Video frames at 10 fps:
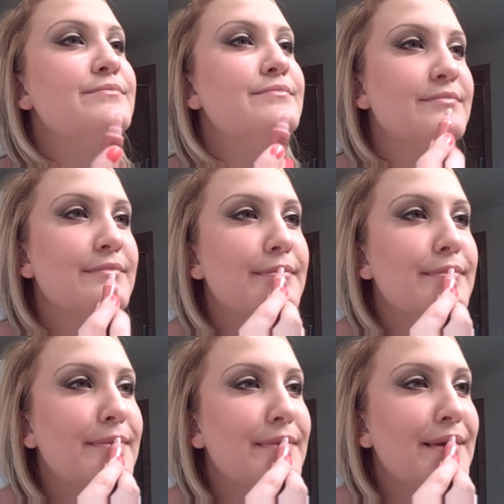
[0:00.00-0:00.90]

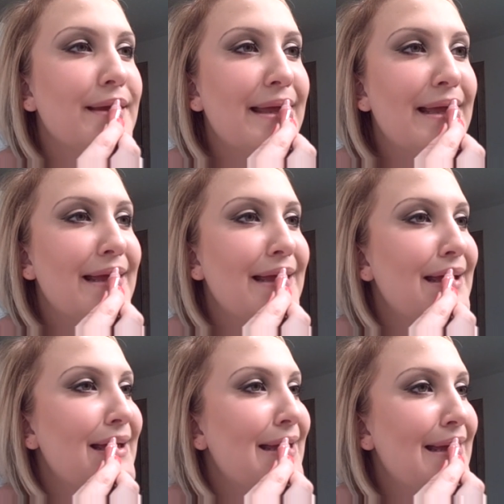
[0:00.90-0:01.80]

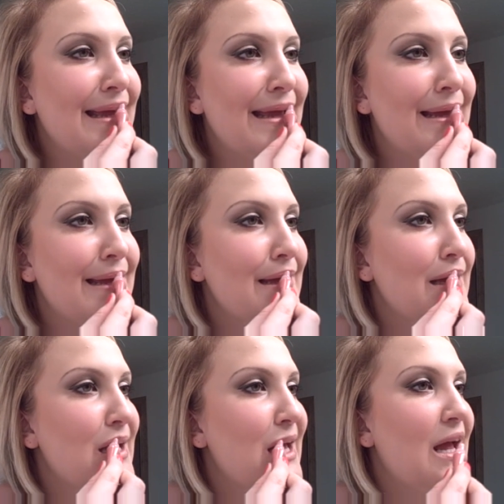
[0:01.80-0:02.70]

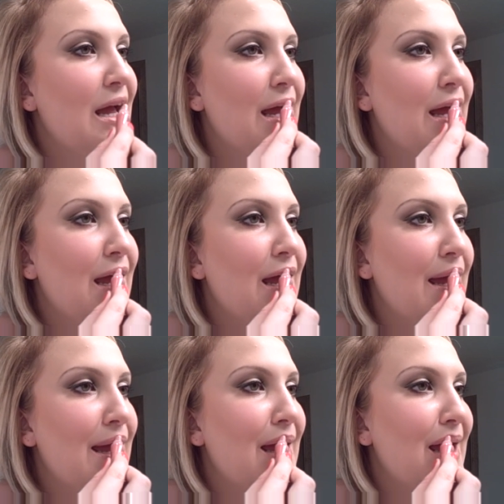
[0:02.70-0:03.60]

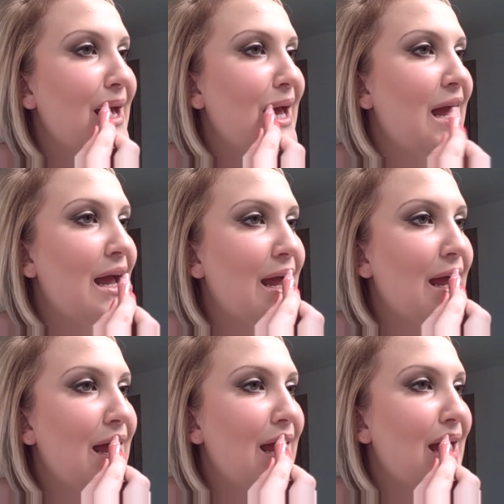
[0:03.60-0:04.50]

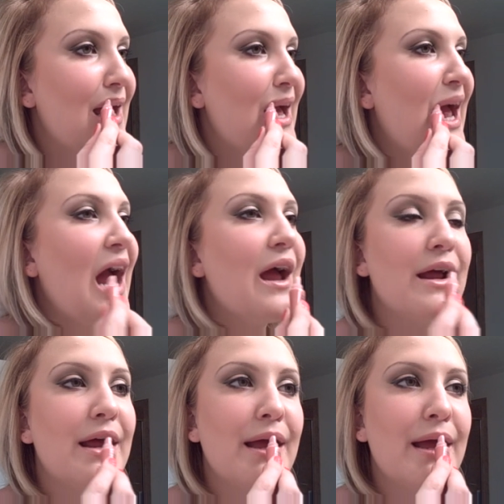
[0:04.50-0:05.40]

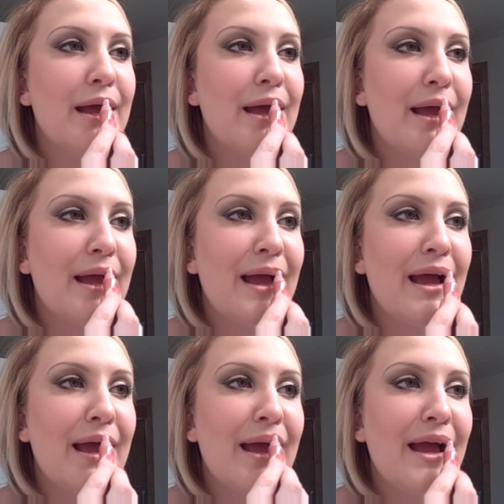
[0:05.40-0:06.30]

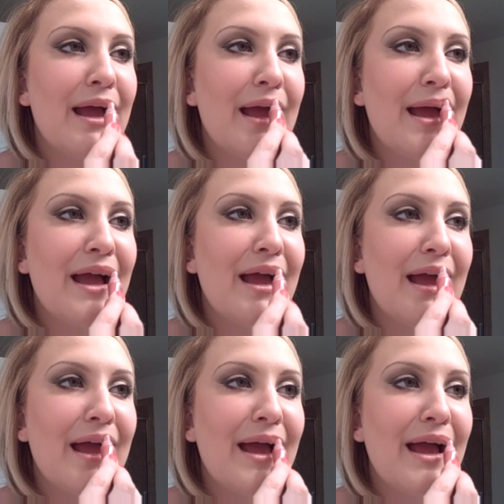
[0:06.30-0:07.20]

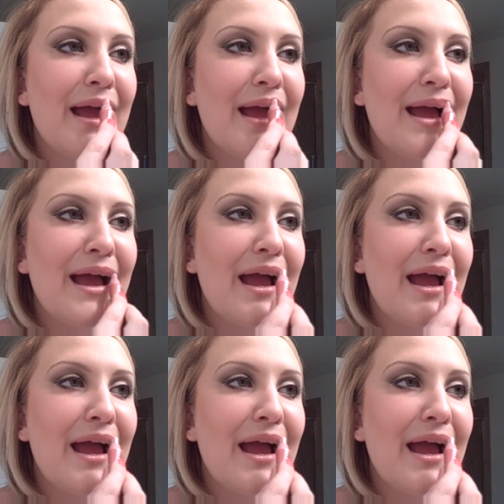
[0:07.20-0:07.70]
(silence)